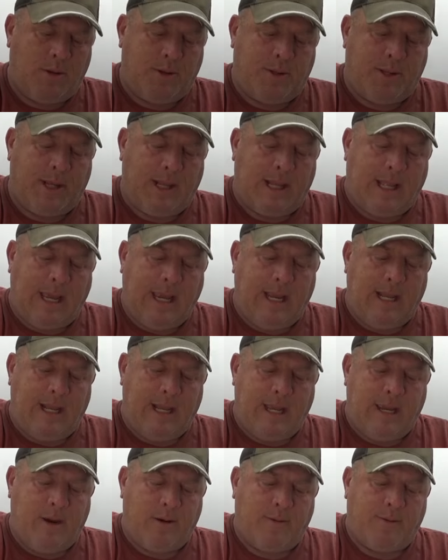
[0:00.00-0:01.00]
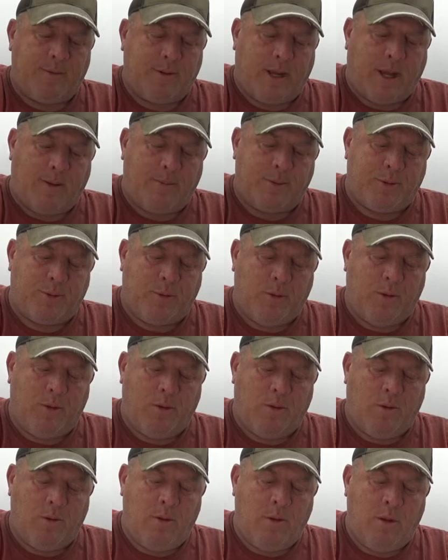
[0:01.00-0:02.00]
light layer of
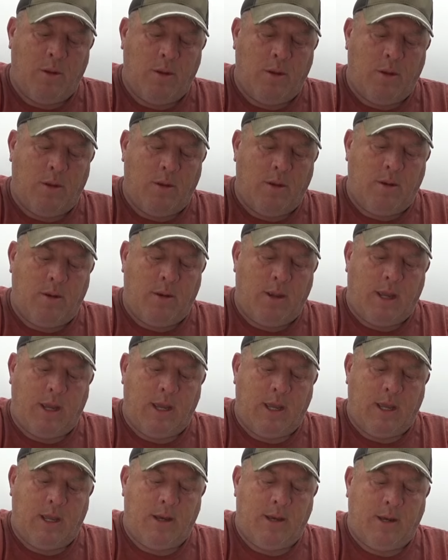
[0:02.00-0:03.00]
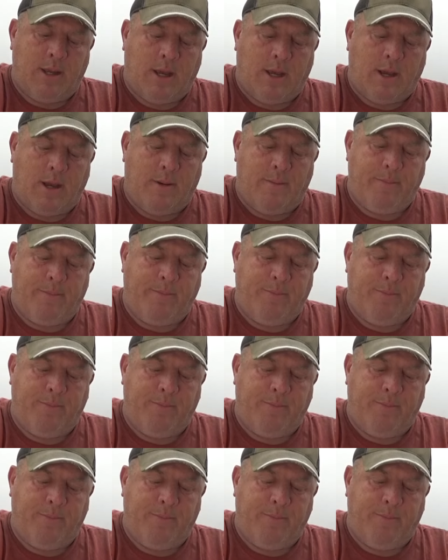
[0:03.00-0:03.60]
topsoil and my